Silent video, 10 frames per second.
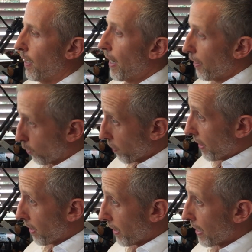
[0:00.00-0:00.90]
And the
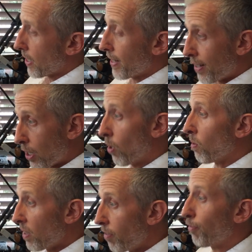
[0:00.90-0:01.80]
great thing is there's
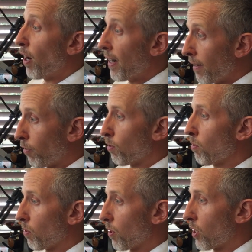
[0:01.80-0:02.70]
only 5
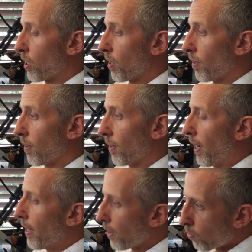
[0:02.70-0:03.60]
rules,
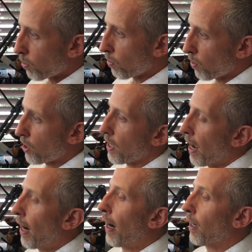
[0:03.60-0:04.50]
and the rules
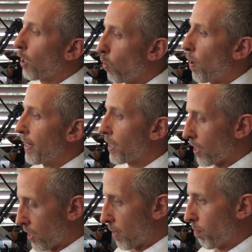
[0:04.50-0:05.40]
are quite
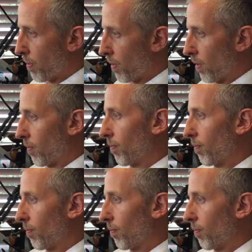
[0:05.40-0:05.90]
simple.